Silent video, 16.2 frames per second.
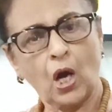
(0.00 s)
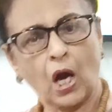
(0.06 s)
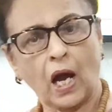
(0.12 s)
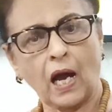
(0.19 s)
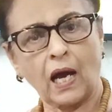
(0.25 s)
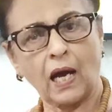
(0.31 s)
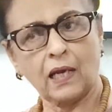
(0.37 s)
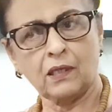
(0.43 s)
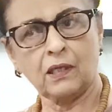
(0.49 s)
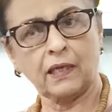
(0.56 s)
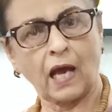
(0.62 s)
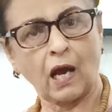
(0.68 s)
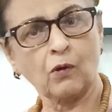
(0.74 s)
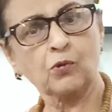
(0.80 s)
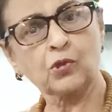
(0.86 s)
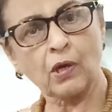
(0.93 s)
are
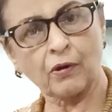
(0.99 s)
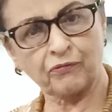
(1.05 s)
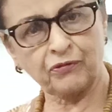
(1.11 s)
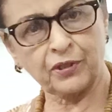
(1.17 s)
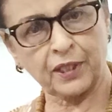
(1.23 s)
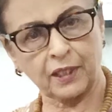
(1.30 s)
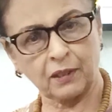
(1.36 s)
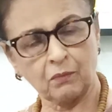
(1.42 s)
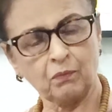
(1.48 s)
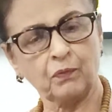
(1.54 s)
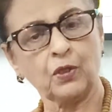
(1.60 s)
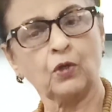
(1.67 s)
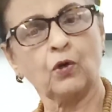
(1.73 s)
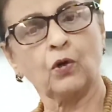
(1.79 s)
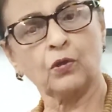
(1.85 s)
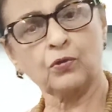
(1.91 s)
now suffering
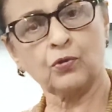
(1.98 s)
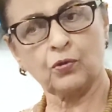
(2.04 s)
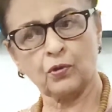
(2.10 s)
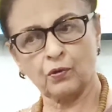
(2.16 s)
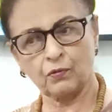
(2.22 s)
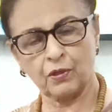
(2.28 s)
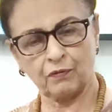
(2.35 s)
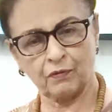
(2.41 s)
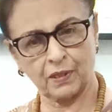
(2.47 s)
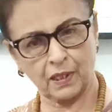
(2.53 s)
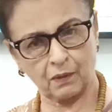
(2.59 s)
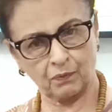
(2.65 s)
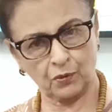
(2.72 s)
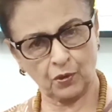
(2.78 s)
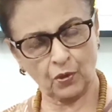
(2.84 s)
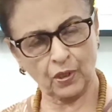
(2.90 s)
because you have given
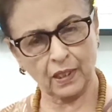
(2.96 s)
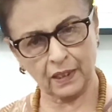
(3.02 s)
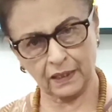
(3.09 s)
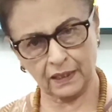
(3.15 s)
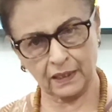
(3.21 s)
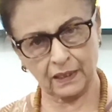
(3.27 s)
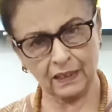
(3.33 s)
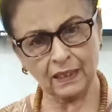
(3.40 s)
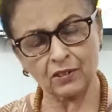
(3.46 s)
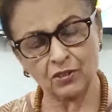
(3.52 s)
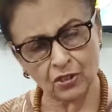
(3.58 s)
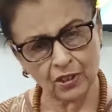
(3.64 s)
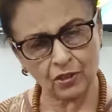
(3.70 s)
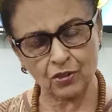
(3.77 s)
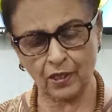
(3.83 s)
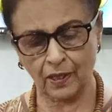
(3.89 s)
up your career,
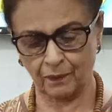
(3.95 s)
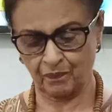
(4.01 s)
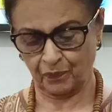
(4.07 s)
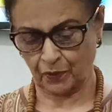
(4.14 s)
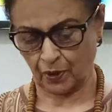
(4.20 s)
etc.